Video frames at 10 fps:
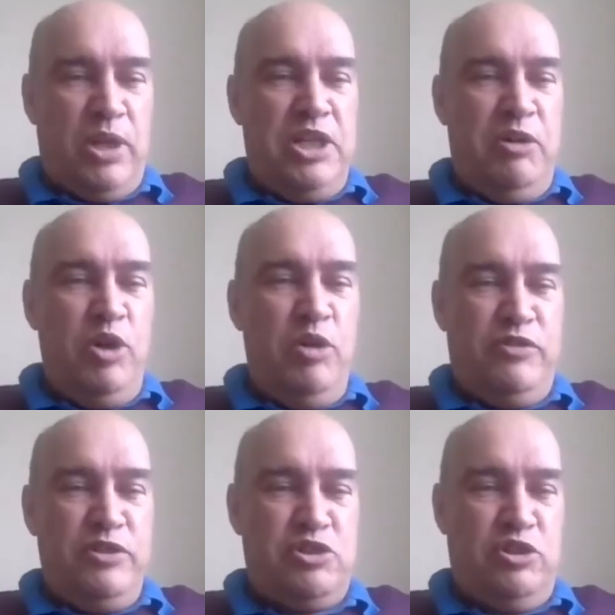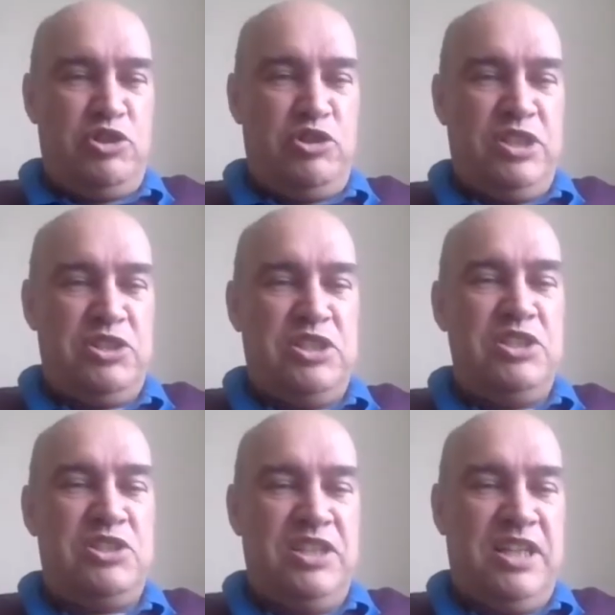of room now for social
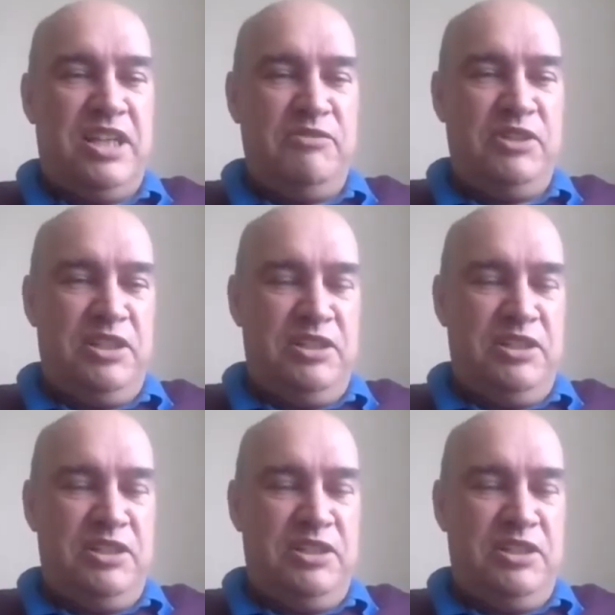distancing then, haven't you?